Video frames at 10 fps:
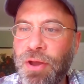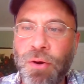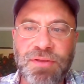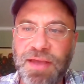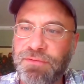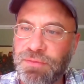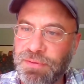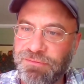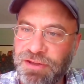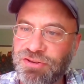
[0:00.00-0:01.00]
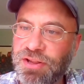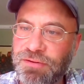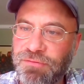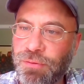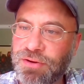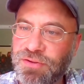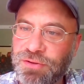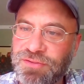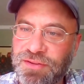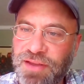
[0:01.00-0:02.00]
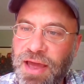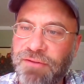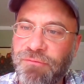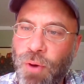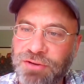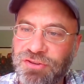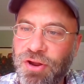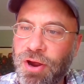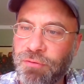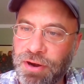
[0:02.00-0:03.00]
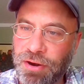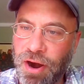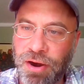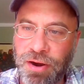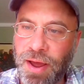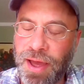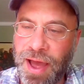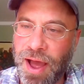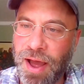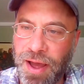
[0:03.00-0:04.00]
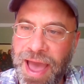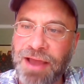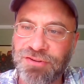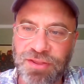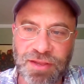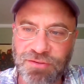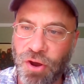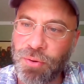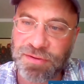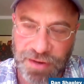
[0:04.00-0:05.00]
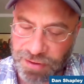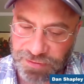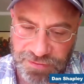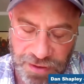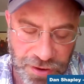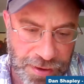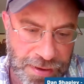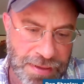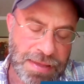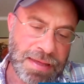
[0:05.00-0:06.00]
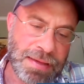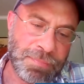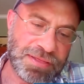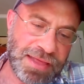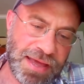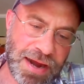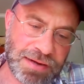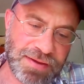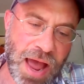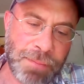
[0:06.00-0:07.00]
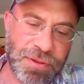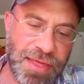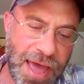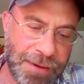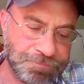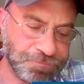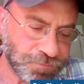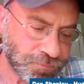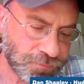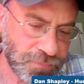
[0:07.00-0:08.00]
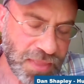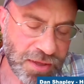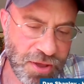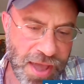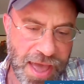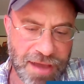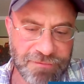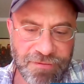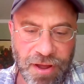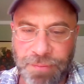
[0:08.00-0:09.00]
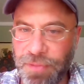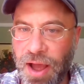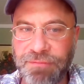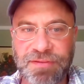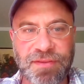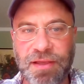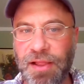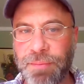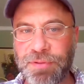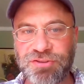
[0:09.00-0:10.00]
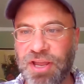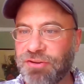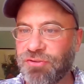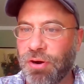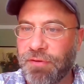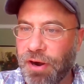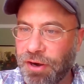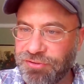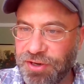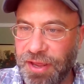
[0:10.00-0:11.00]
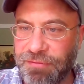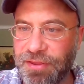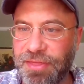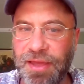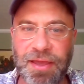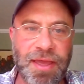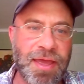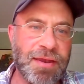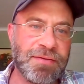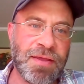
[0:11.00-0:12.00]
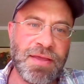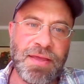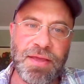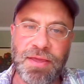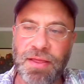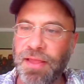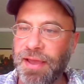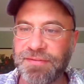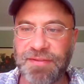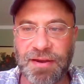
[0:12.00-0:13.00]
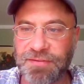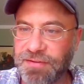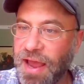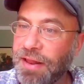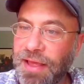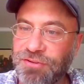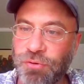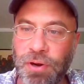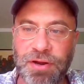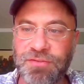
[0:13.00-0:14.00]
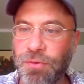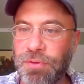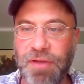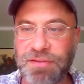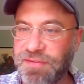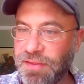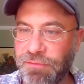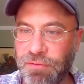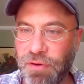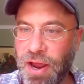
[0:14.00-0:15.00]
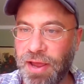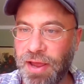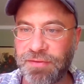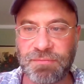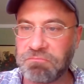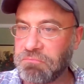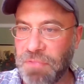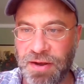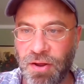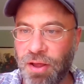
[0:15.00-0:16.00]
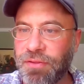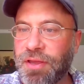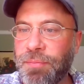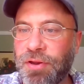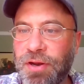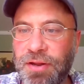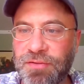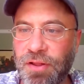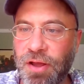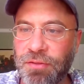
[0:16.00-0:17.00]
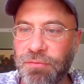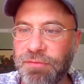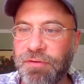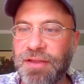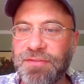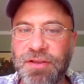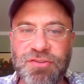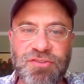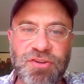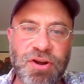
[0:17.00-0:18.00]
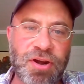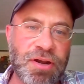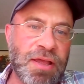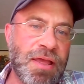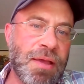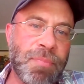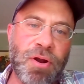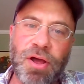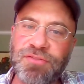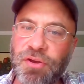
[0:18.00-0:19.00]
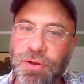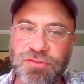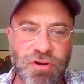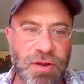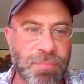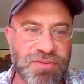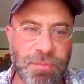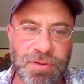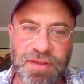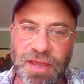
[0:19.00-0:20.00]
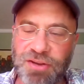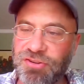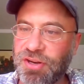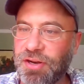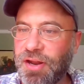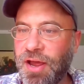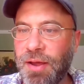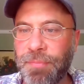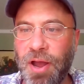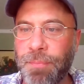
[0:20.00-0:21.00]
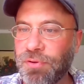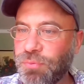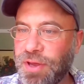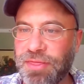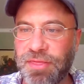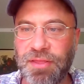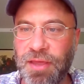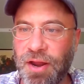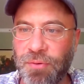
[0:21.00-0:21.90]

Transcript: that we always have to be vigilant for. So it's this kind of watchdog rearguard action that's always necessary. But then on top of that, you have obviously climate change overarching everything. And like I said, it's a tidal estuary. So we've got sea level rise in all the communities along the river as a concern, but also extreme precipitation coupled with,